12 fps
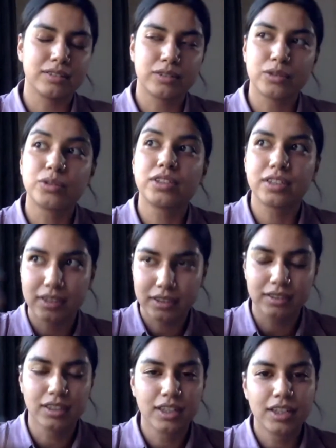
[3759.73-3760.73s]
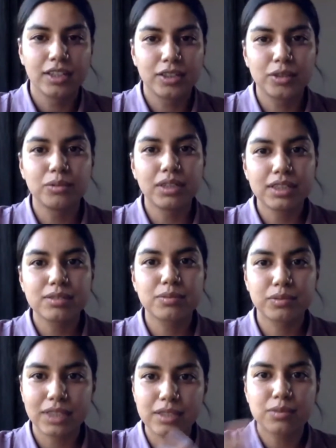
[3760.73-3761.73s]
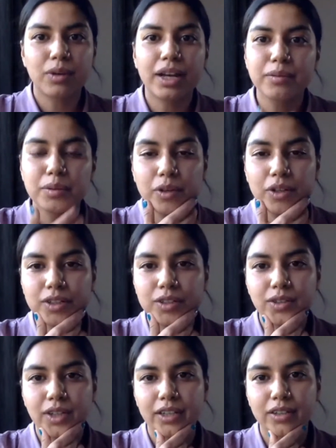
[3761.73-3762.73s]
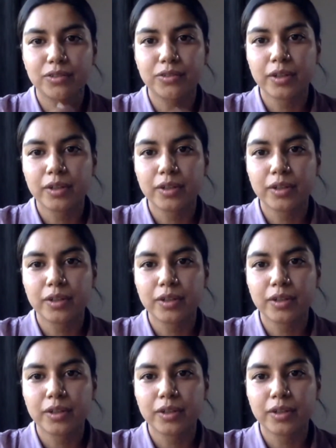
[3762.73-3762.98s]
though they're in the US, that's why we wanted to kind of